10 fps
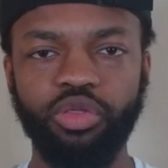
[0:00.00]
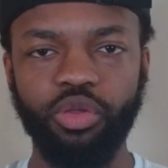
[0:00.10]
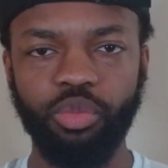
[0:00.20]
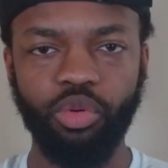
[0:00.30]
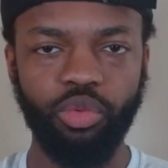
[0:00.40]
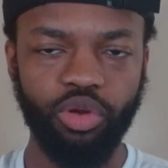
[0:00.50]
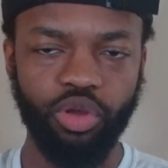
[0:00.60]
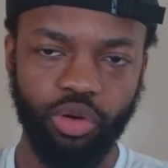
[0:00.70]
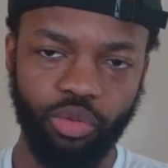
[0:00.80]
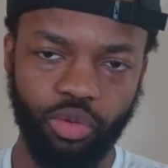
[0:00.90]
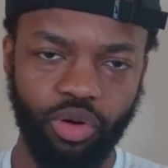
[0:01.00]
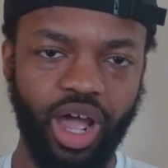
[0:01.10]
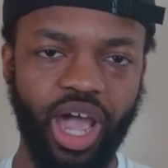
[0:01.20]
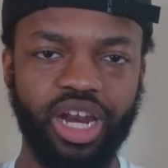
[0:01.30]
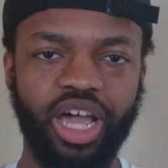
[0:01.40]
the
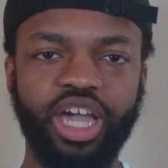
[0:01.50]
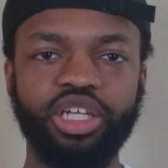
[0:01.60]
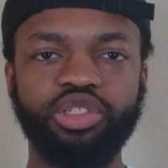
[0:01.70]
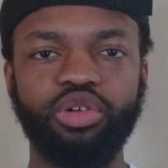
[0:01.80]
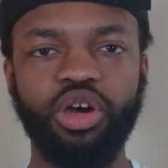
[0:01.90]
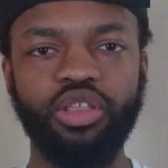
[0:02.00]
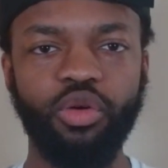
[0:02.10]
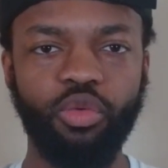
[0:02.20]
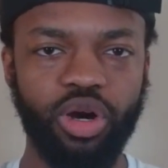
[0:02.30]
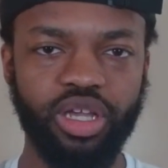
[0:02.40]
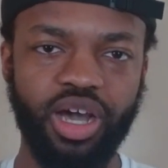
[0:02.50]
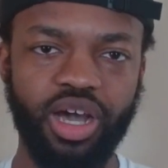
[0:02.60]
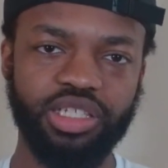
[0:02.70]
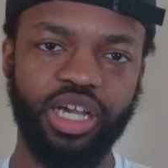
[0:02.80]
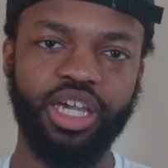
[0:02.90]
grind. I enjoy the
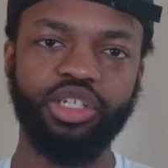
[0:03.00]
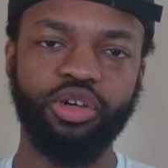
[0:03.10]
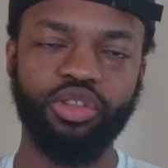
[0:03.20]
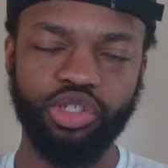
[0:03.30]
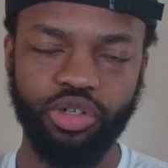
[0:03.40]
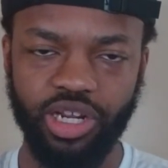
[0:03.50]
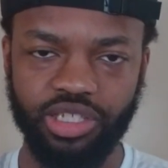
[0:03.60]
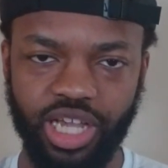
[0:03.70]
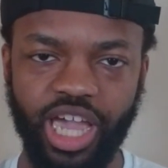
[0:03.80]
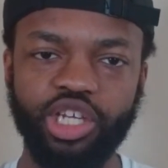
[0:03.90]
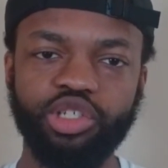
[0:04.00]
workouts. I enjoy the training. I